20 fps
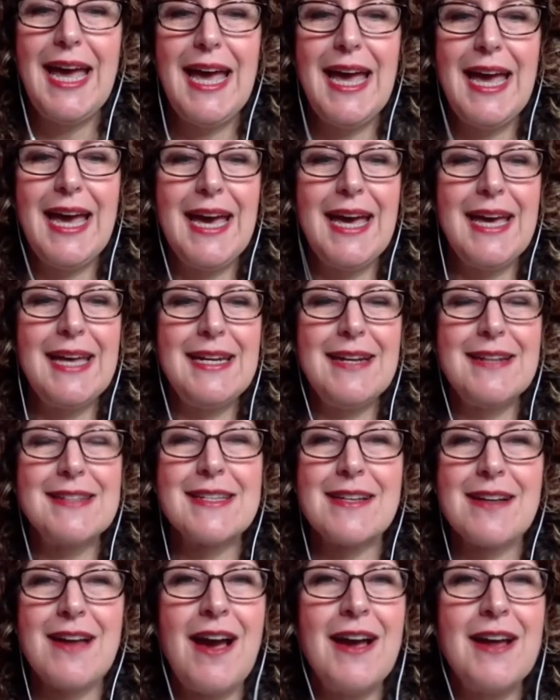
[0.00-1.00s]
and it is a
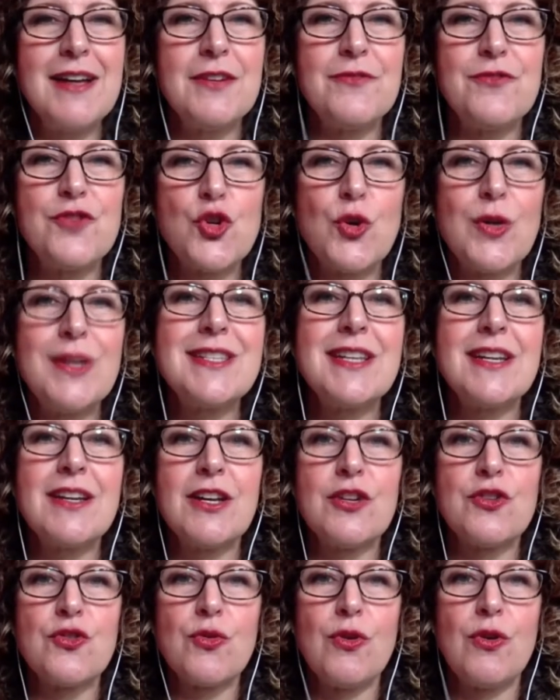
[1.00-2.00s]
kind of choice and
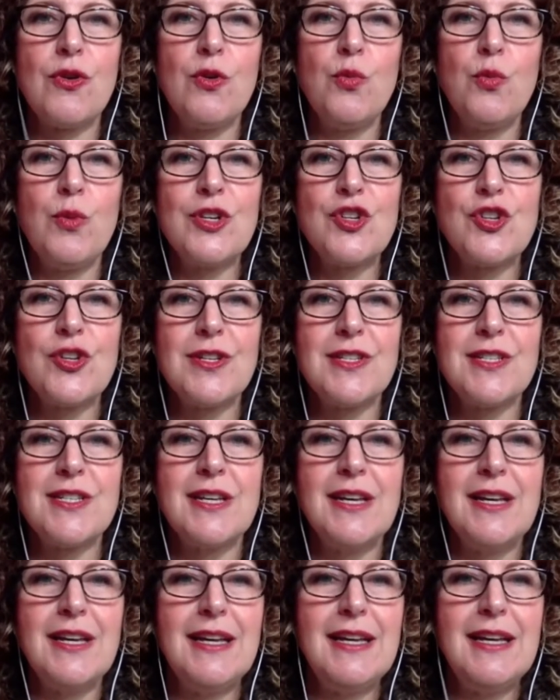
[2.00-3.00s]
control which is
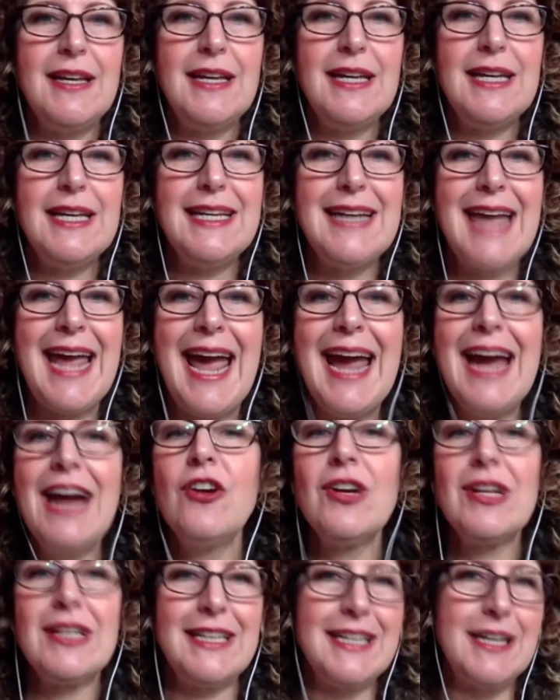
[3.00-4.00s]

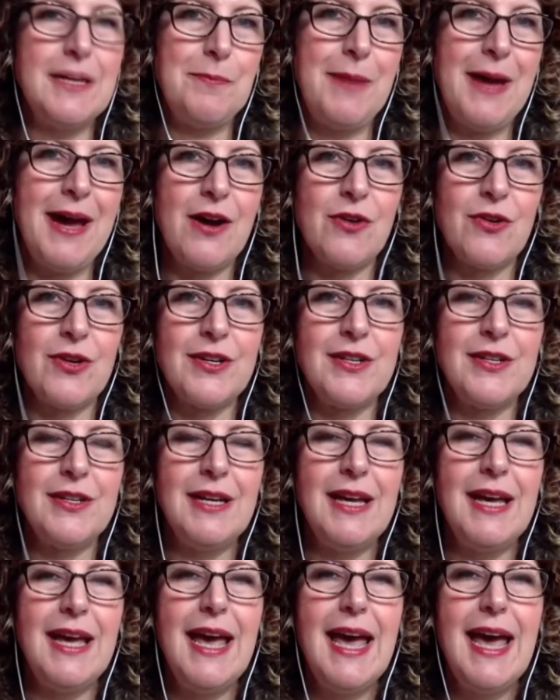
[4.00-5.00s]
inherently empowered.
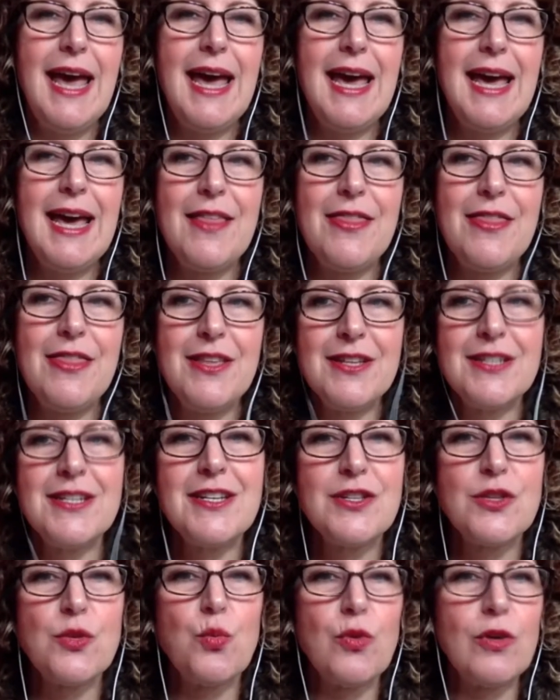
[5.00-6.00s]
And this is the
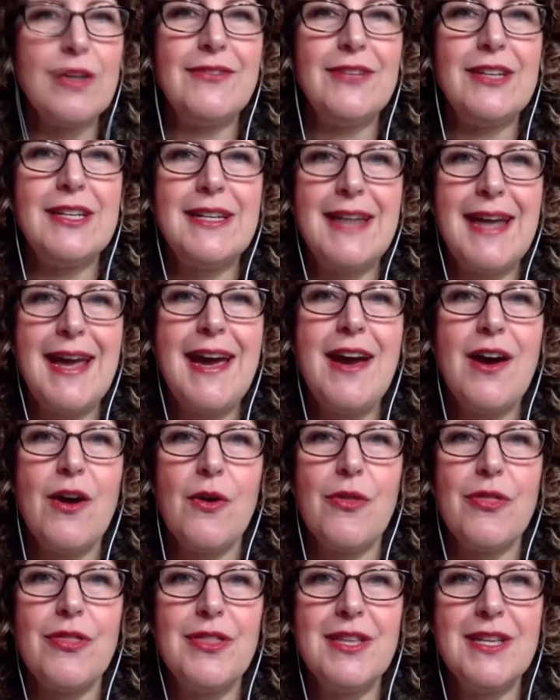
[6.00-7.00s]
world we live in now.
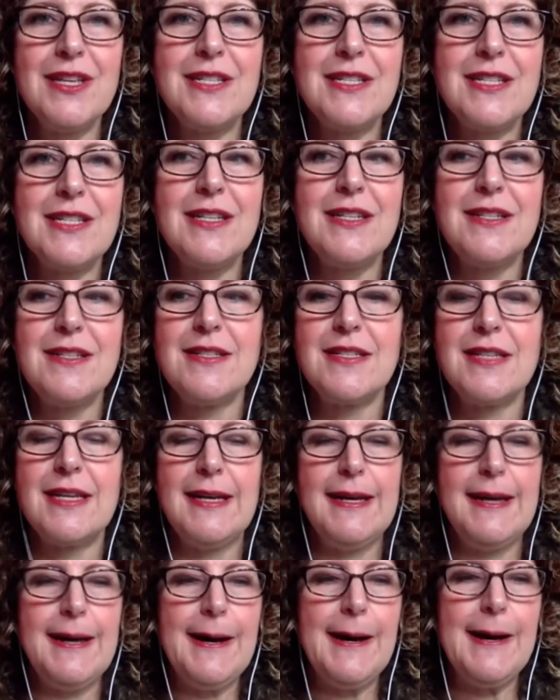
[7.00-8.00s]
This is
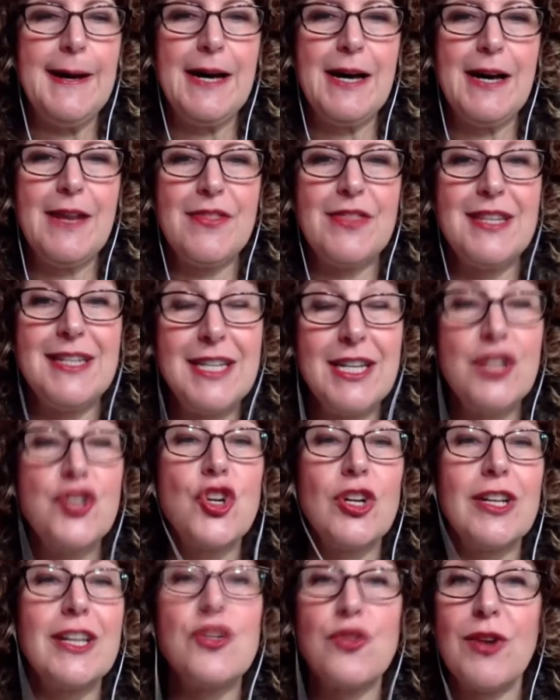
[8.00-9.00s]
the
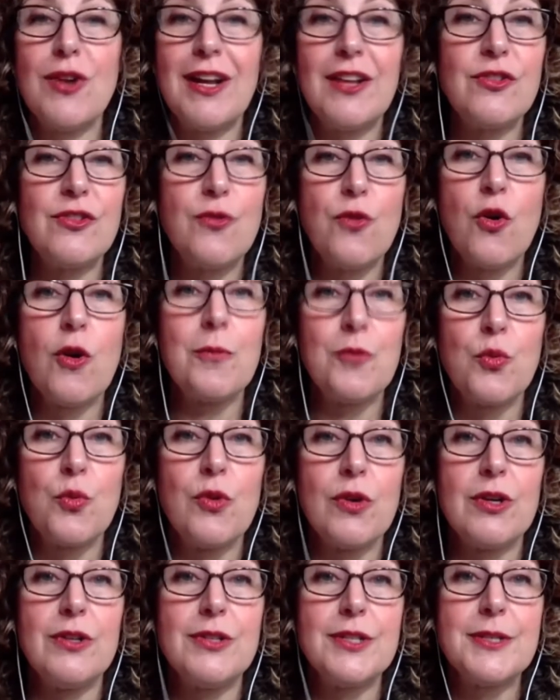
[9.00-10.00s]
digitally transformed
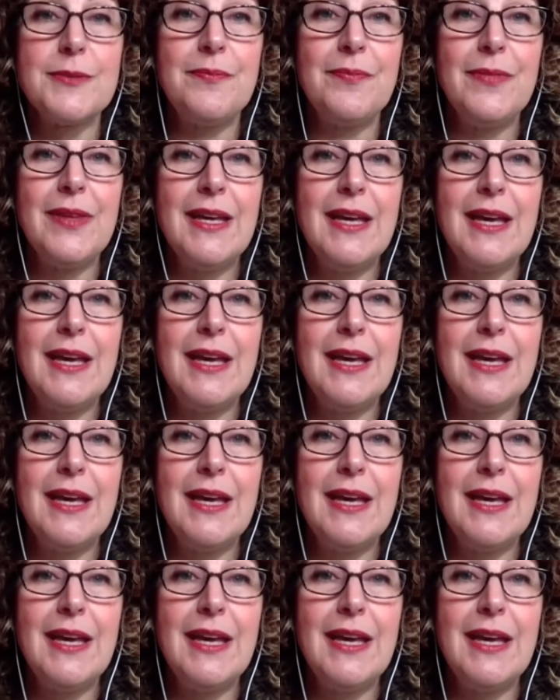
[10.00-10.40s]
world.